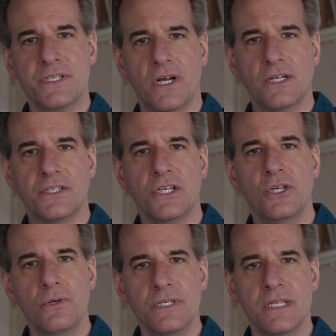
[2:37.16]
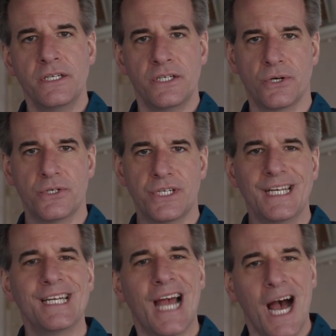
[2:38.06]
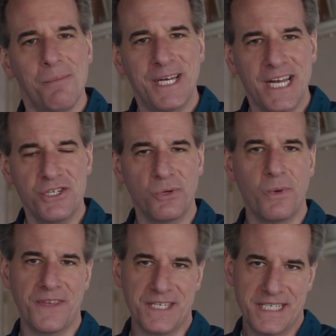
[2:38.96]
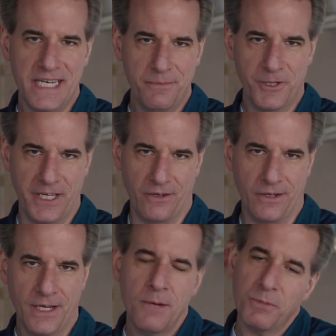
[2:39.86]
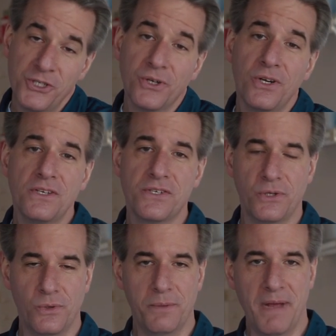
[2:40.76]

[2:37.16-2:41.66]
results, use the detergent in combination with a steam cleaner, but you can also do it